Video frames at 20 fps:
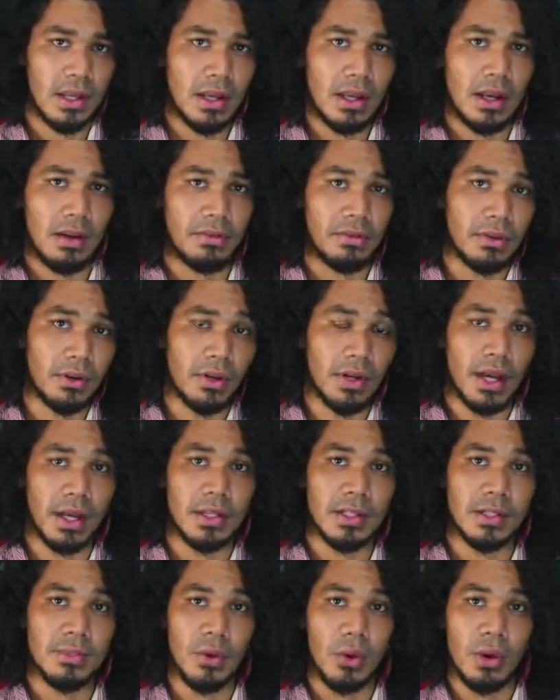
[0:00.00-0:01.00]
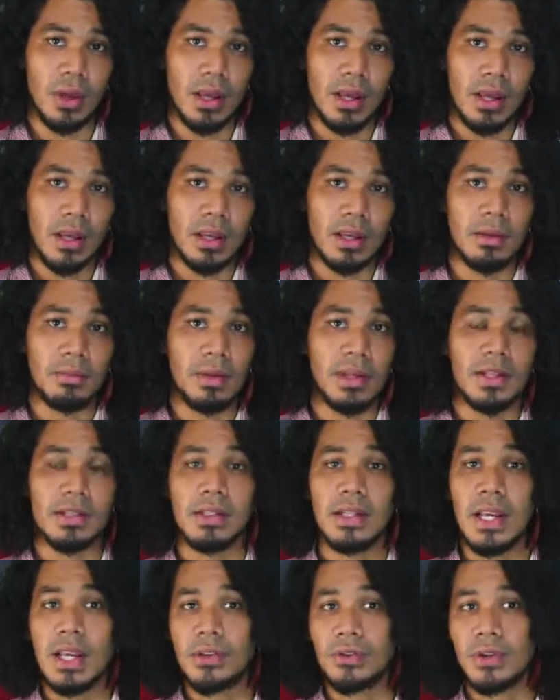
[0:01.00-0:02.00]
of third-hand smoke can be as
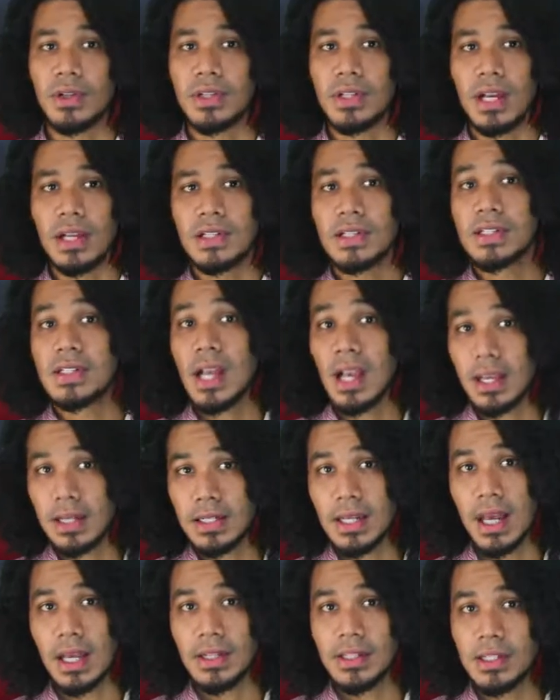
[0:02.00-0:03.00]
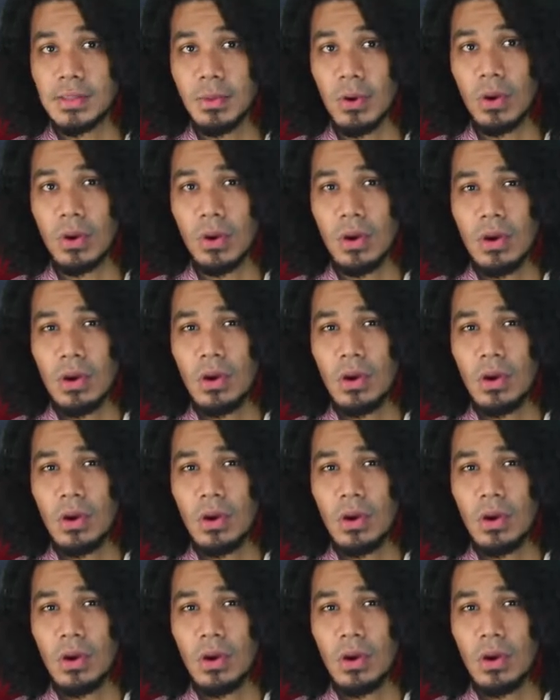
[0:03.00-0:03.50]
dangerous as second-hand smoke